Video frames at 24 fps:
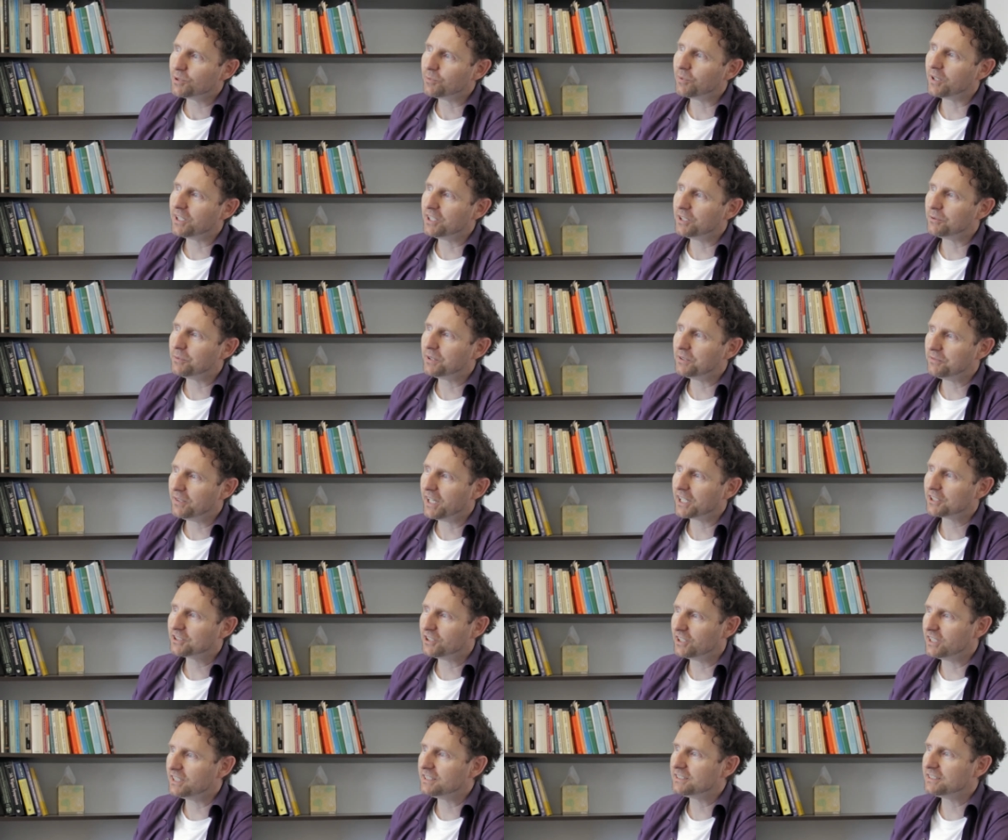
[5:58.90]
whether we've
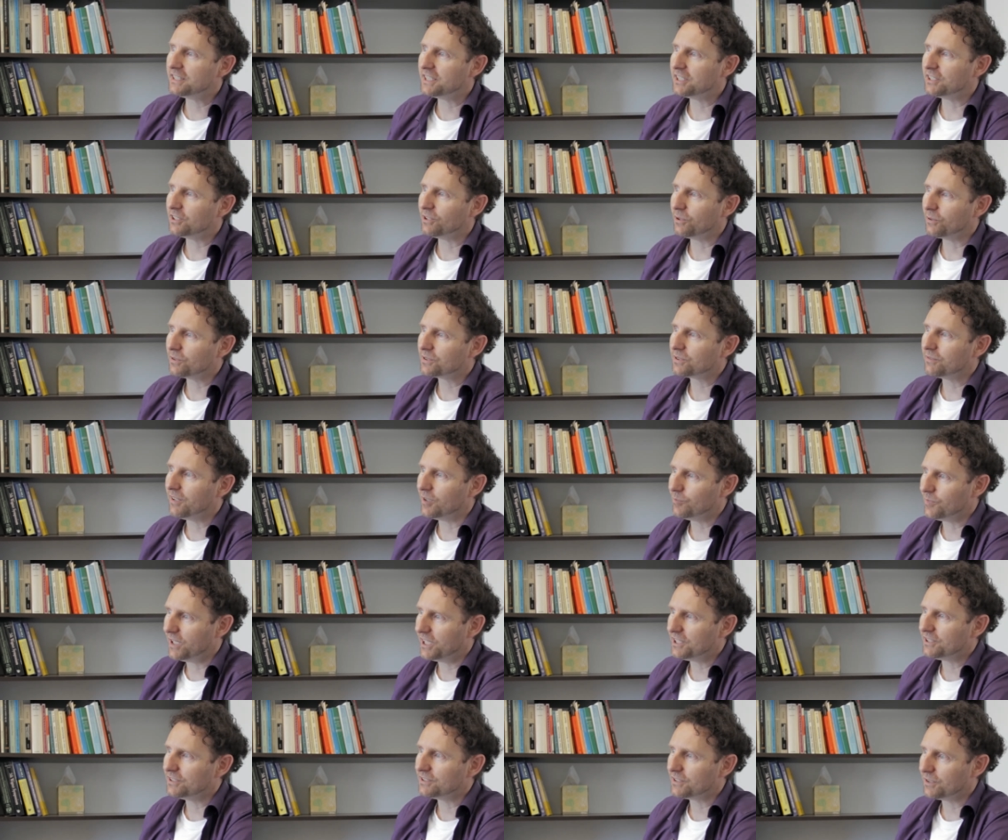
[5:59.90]
actually seen those
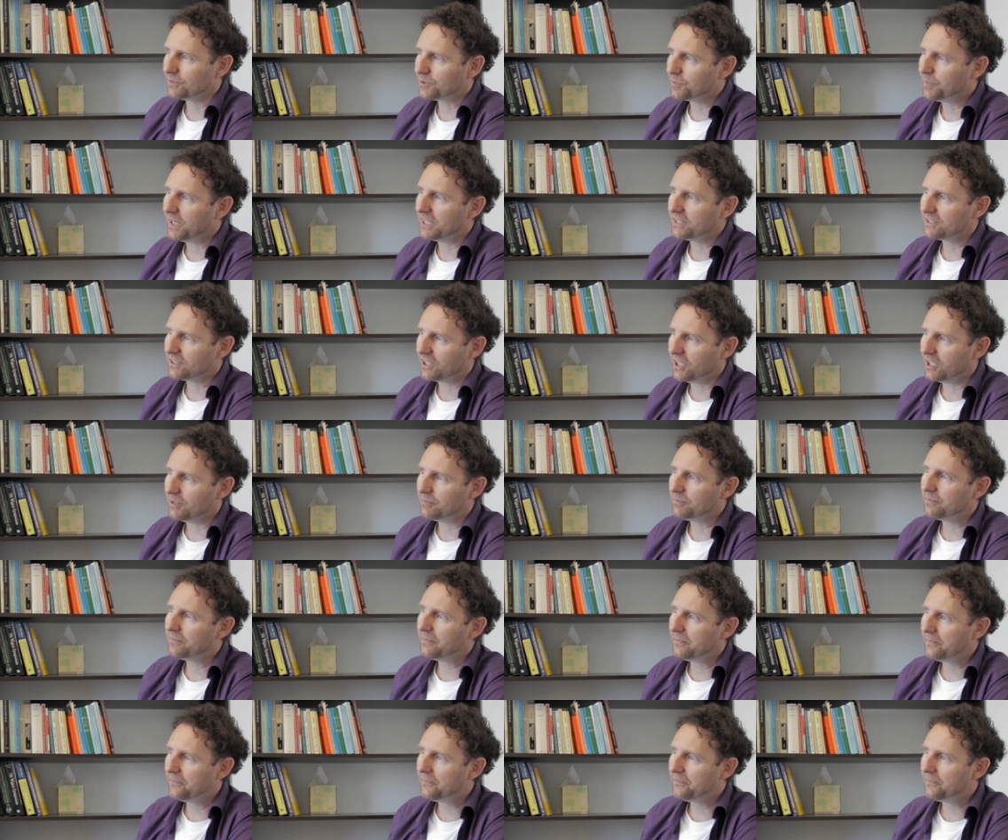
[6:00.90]
vibrations of space-time.